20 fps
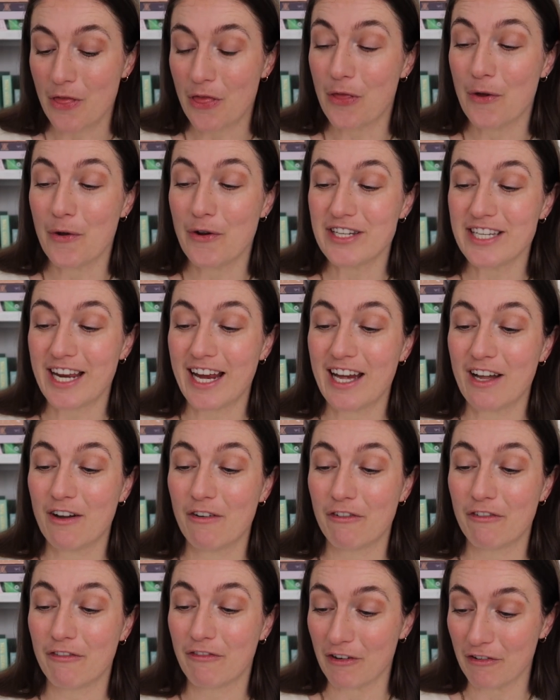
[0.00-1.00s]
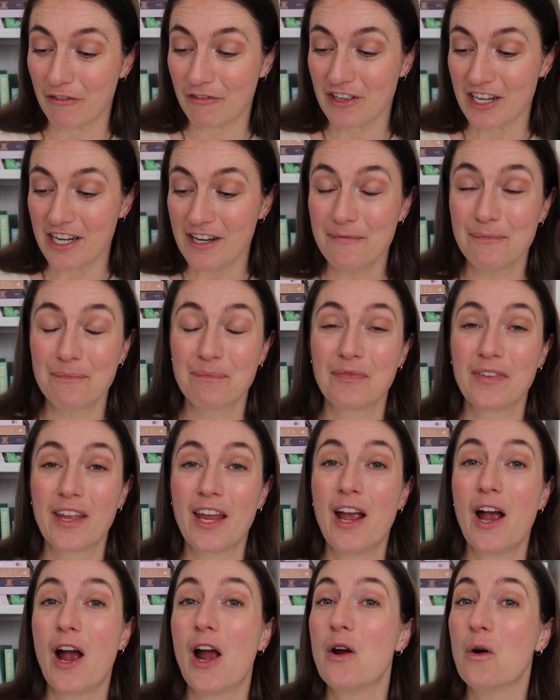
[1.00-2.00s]
$13.50.
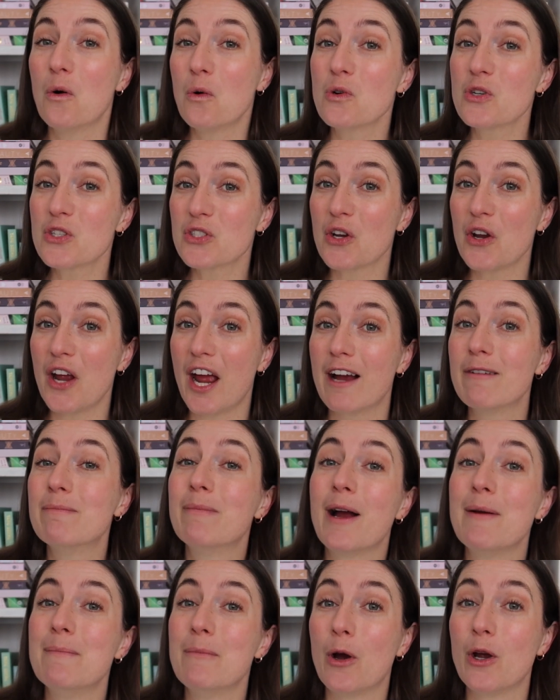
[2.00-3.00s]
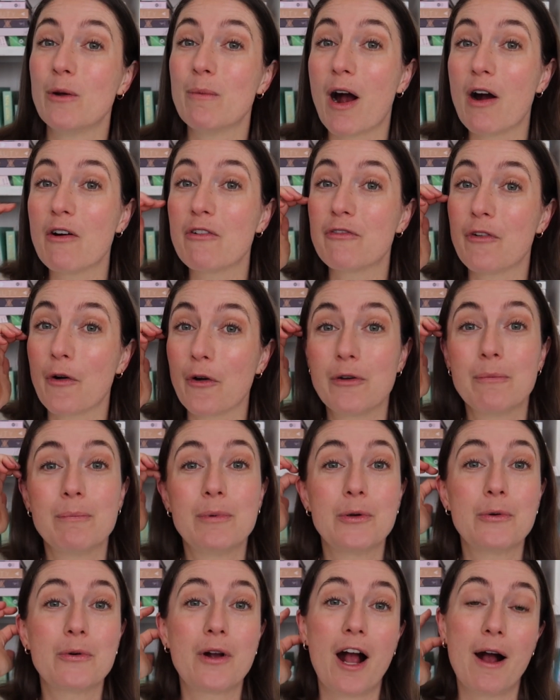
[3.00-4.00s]
I also had my mobile phone
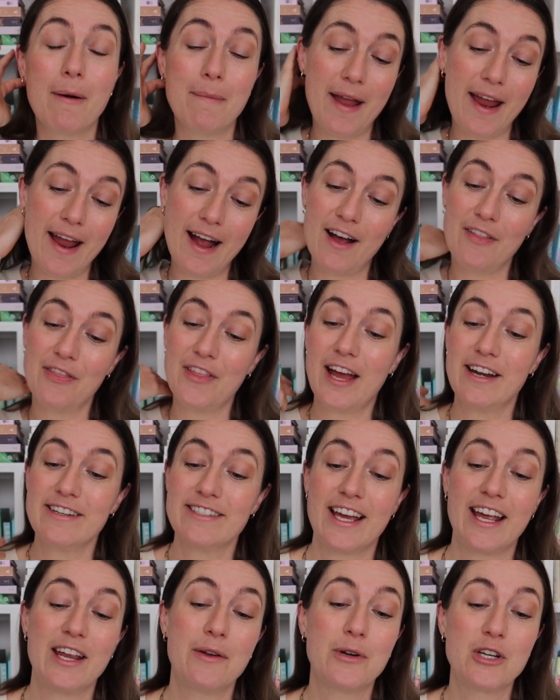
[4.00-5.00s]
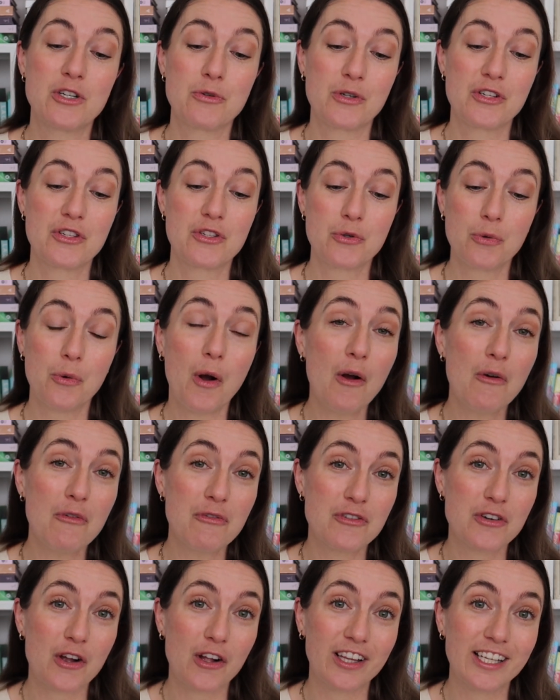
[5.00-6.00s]
bill come out that day, which was
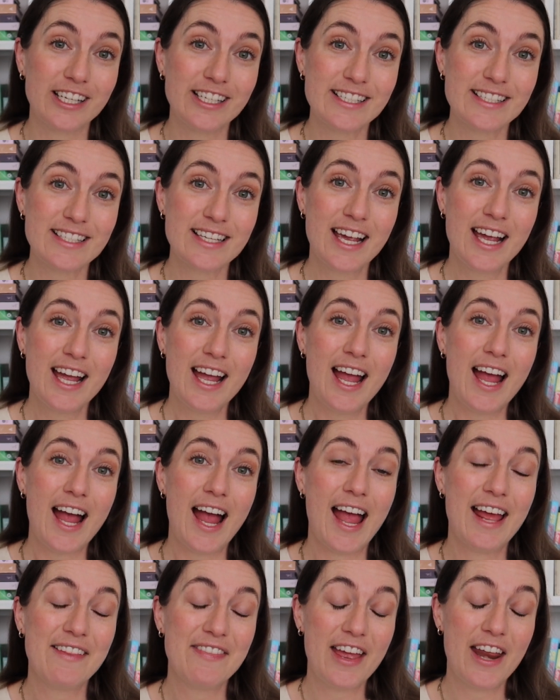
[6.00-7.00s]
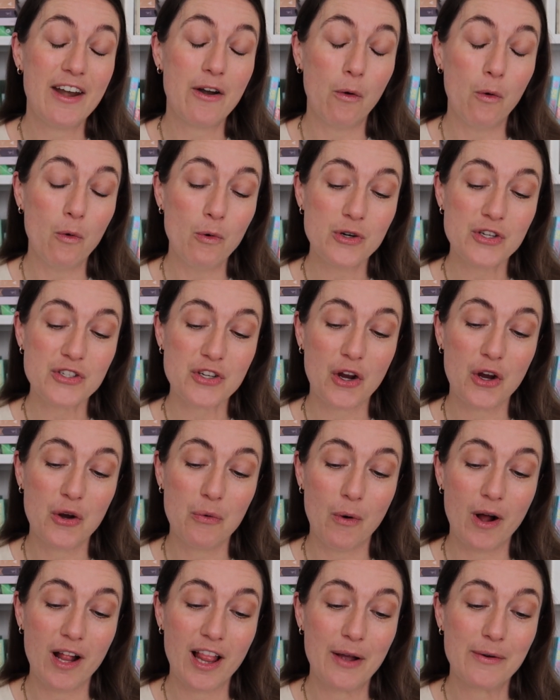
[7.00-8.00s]
$12. And then also
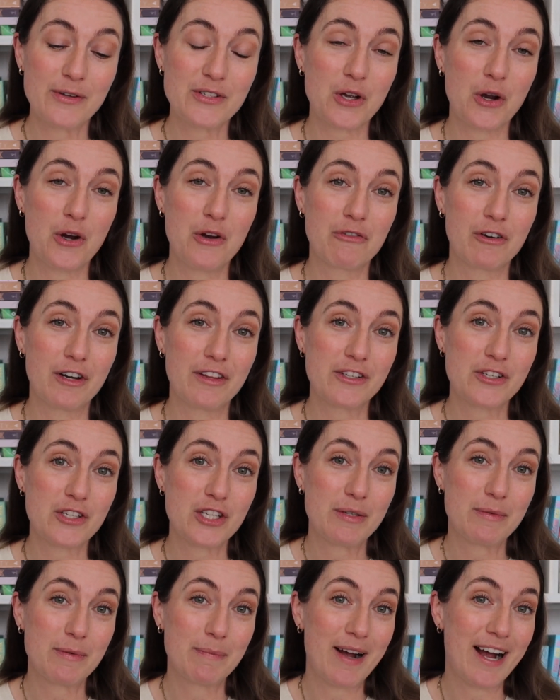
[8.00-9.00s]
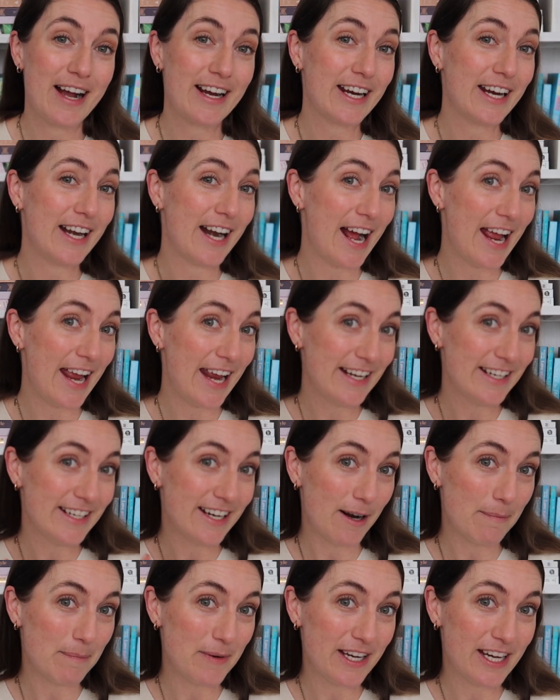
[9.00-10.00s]
while I was over at the supermarket, I ended
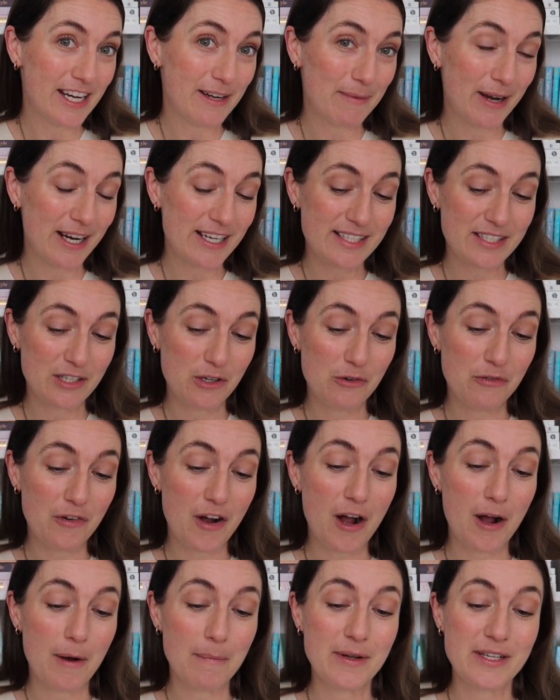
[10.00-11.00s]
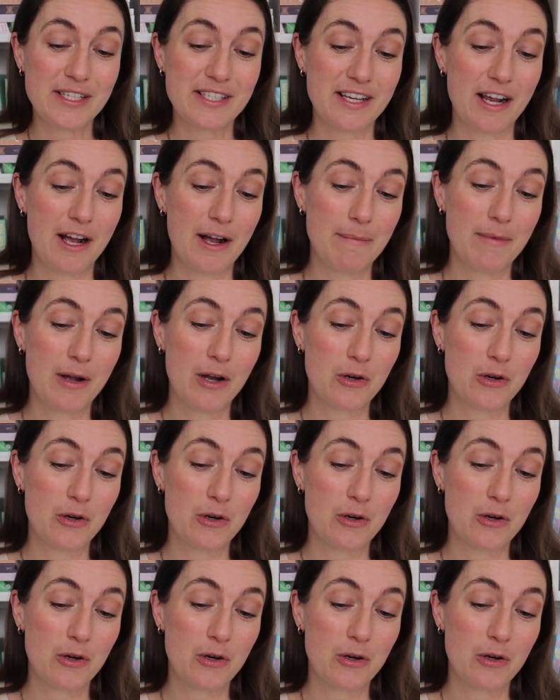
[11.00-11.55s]
up picking myself up some